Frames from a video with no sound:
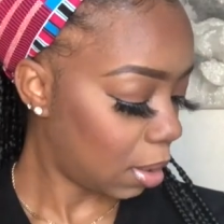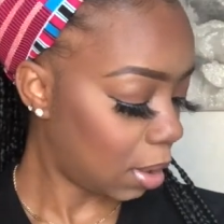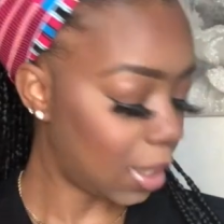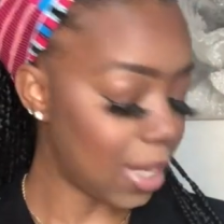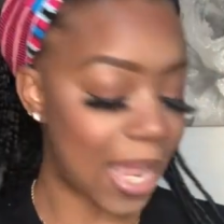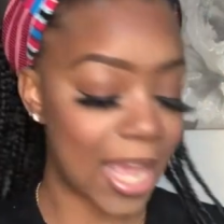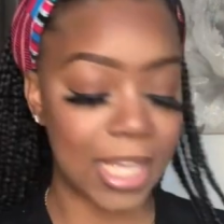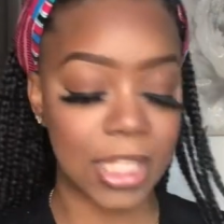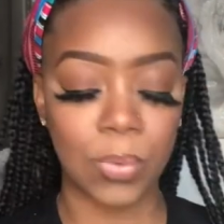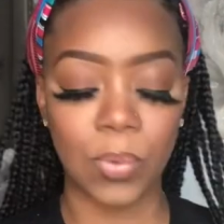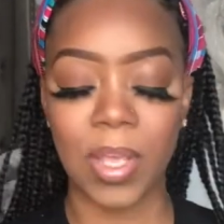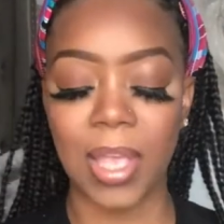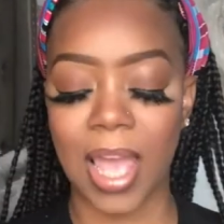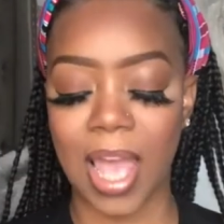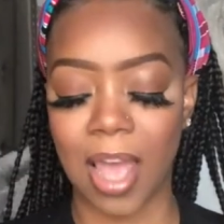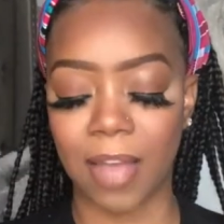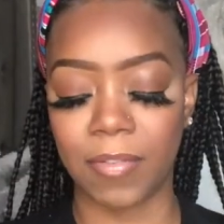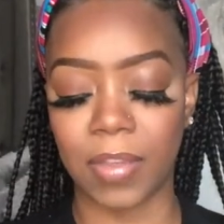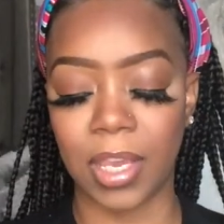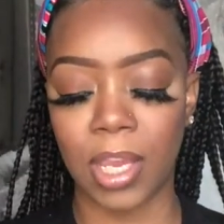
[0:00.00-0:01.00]
Next, we
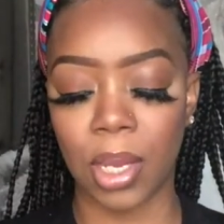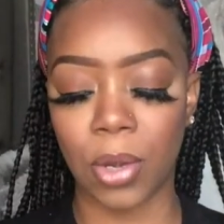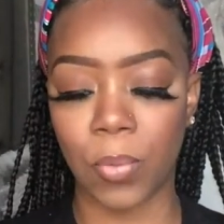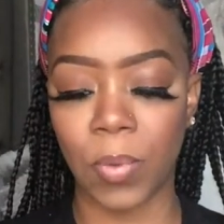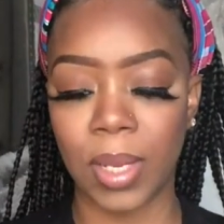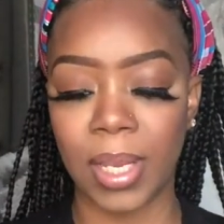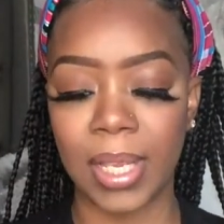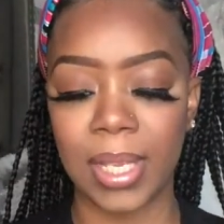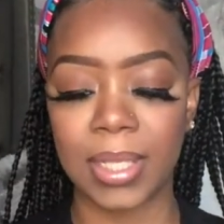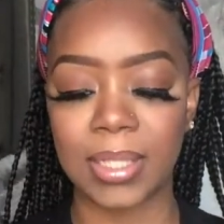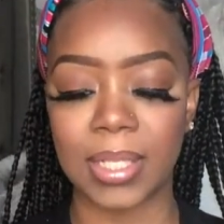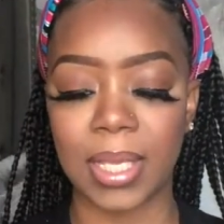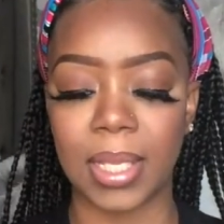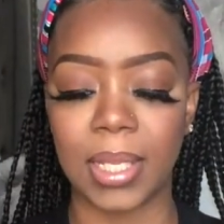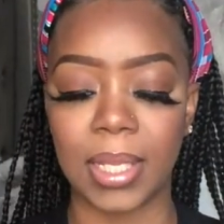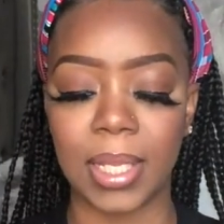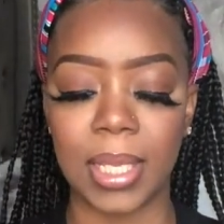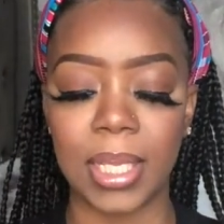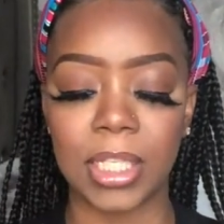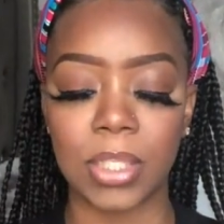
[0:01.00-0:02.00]
have earrings, and
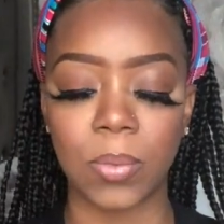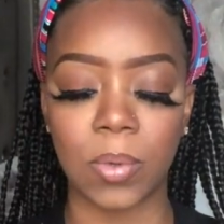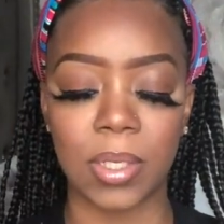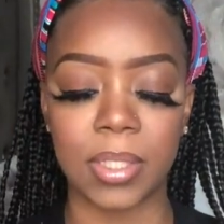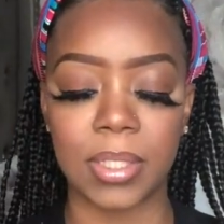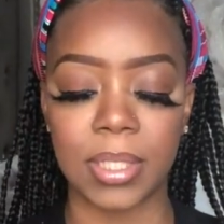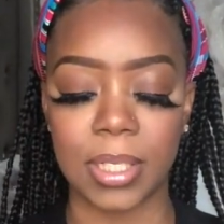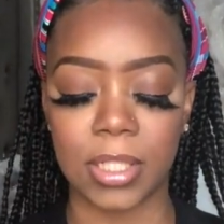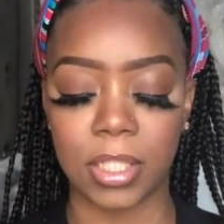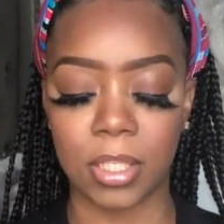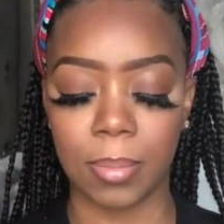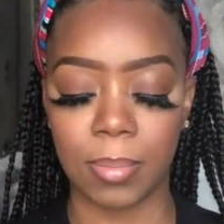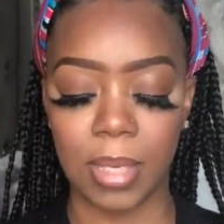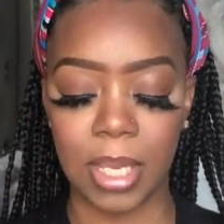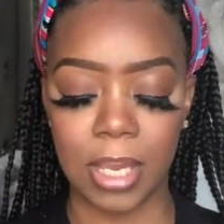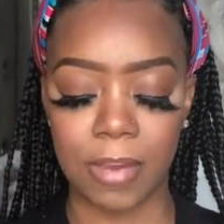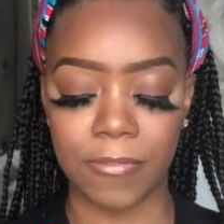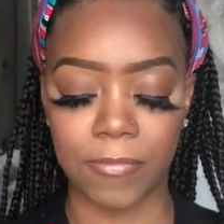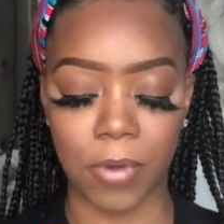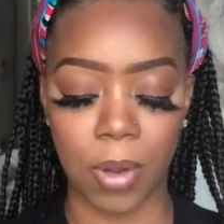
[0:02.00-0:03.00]
these were sent to
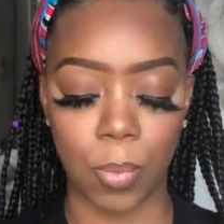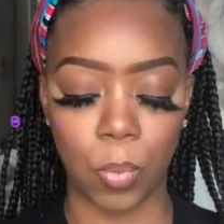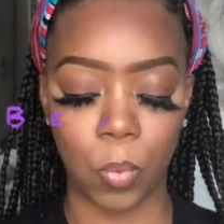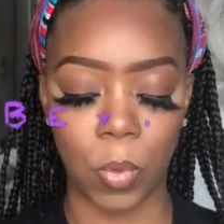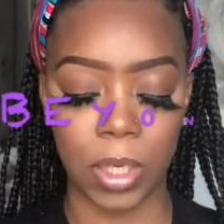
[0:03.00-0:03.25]
me from